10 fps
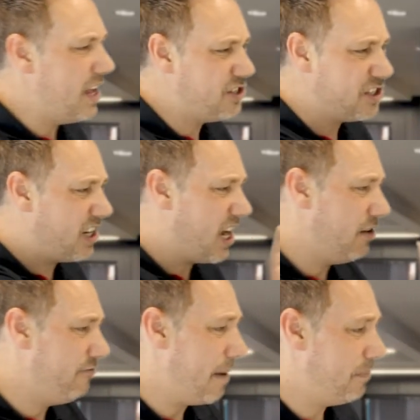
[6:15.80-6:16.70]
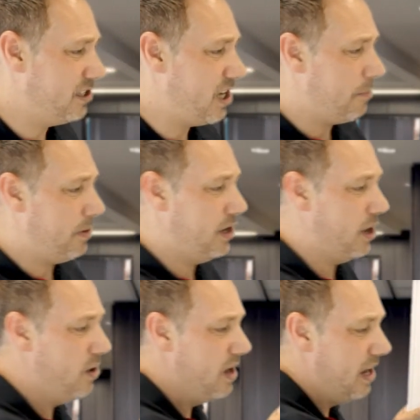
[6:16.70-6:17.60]
just to kind of wrap this up, you
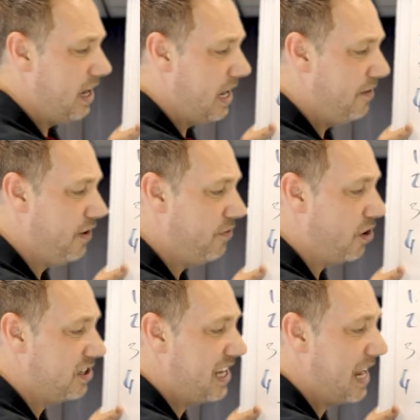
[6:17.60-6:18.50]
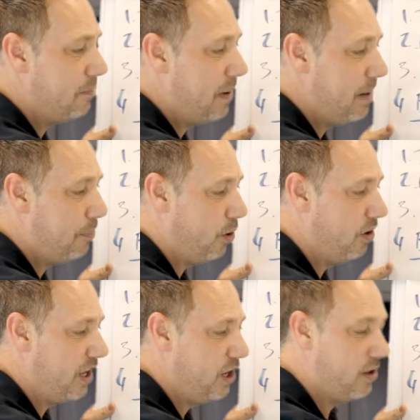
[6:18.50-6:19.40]
know, if you've got 10
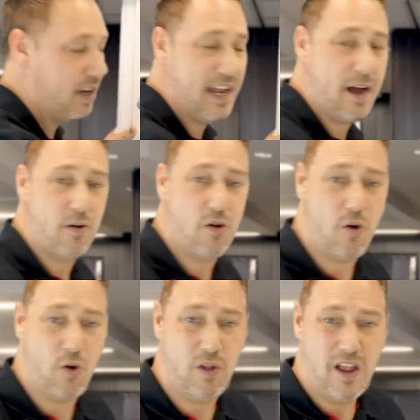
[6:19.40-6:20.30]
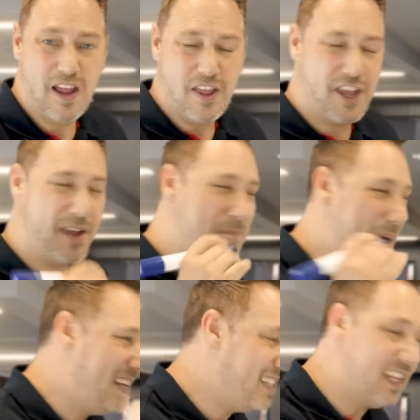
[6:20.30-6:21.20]
people that you can now call, the
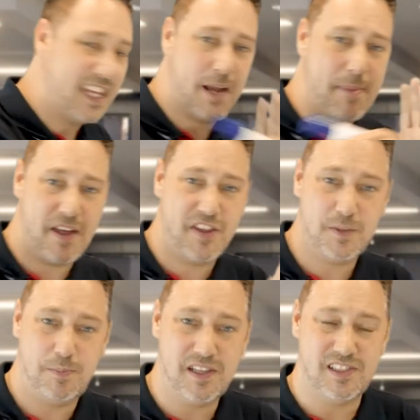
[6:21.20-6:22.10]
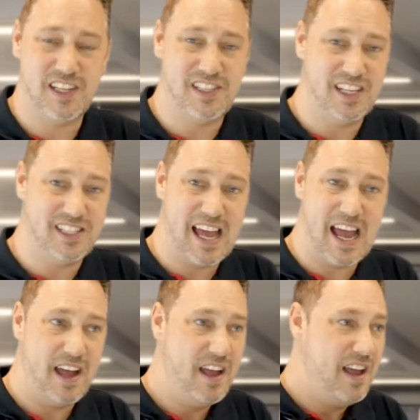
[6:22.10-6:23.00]
amazing thing about this business is
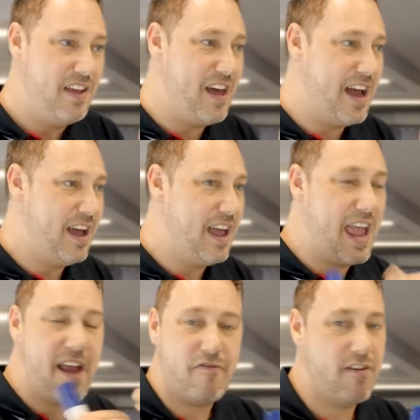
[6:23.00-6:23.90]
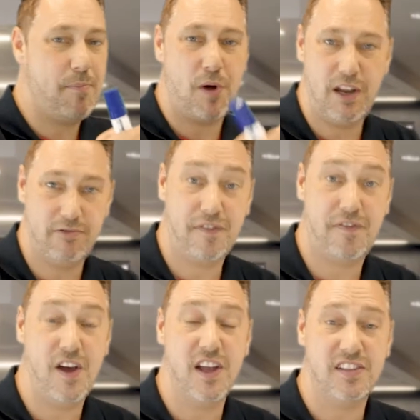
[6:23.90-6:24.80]
that everybody
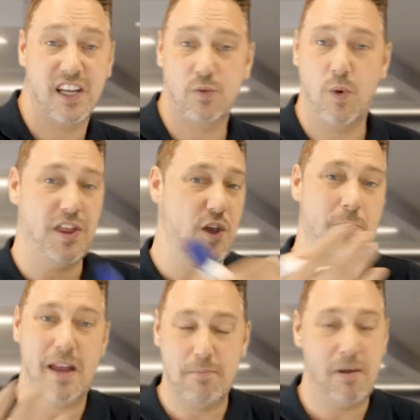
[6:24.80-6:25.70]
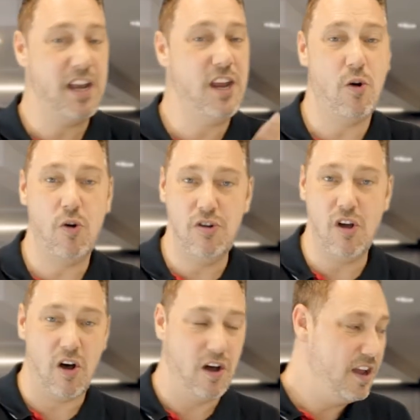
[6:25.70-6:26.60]
refers us, whether you make money or
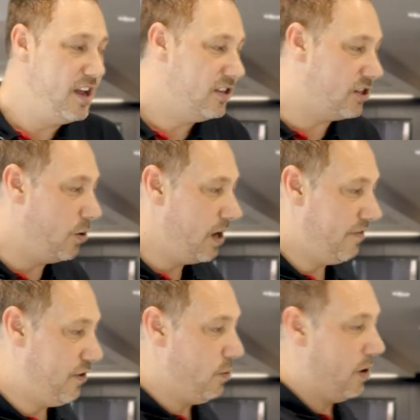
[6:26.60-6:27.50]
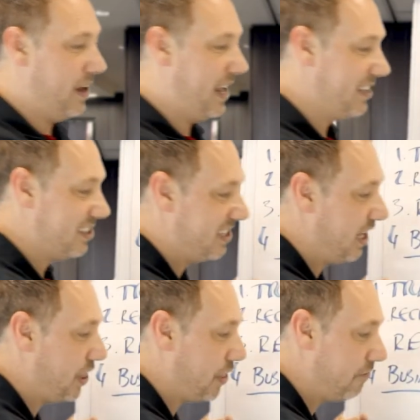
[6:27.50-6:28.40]
not. So if you only get to
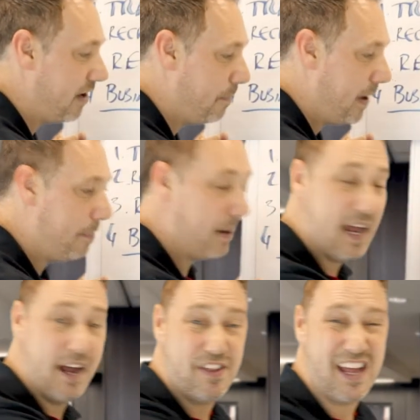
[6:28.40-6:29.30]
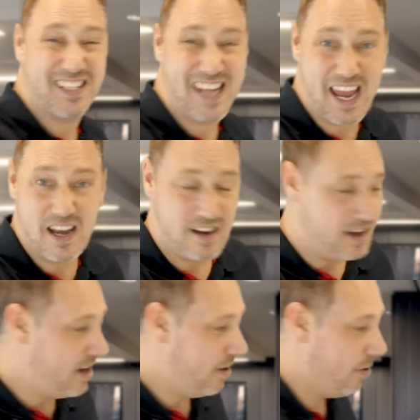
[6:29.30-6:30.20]
see 3 people out of that 10,
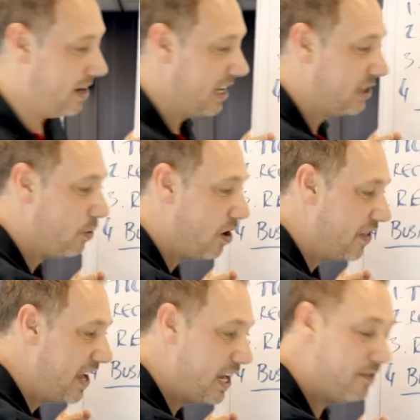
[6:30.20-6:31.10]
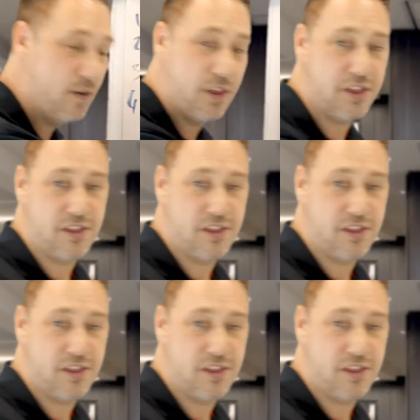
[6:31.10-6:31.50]
well, guess what? They give you